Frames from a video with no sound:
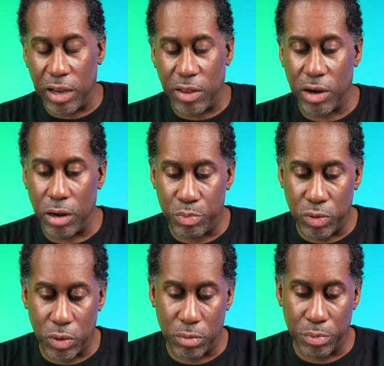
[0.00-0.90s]
and then I'll
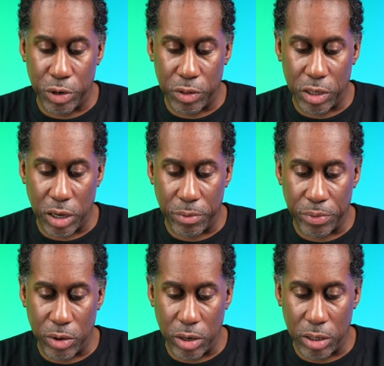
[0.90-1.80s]
pull them both up
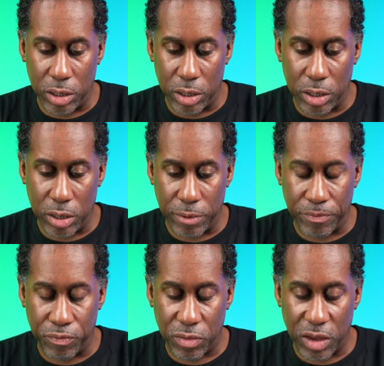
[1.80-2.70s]
on the um,